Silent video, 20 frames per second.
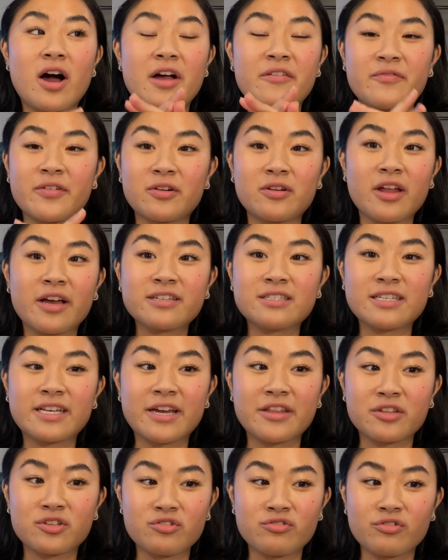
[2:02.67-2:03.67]
feel like to
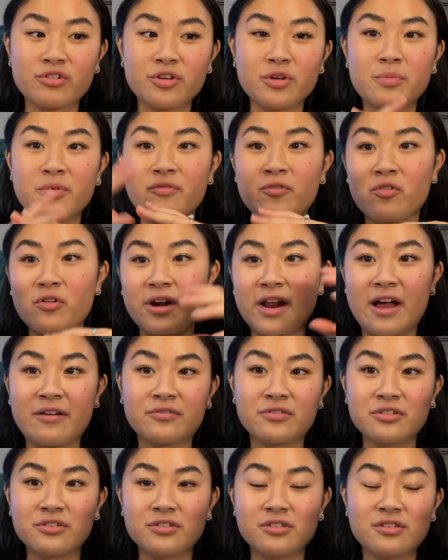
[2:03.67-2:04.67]
get the true before and
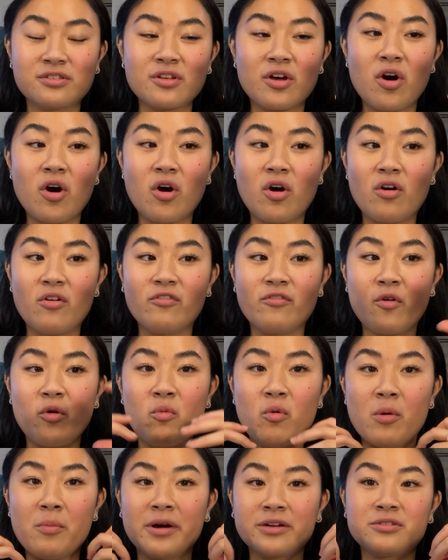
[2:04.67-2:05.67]
afters of
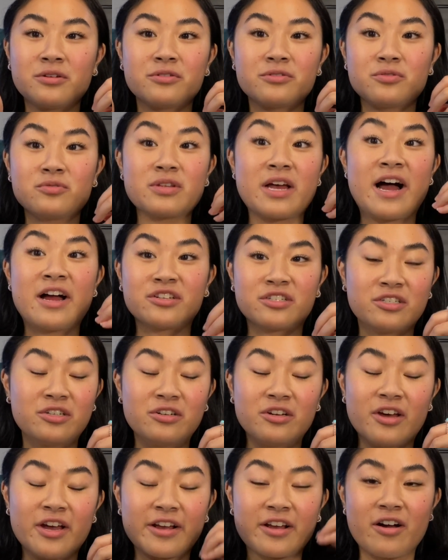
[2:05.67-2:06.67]
what my tonsils actually look
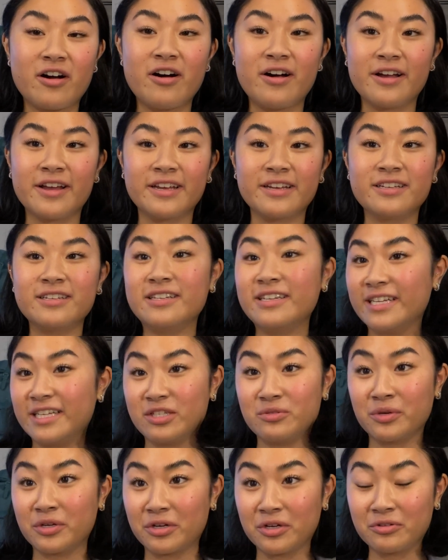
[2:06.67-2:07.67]
like, I need
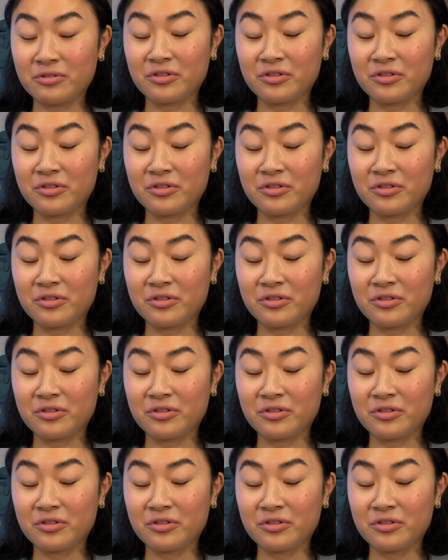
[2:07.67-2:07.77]
to include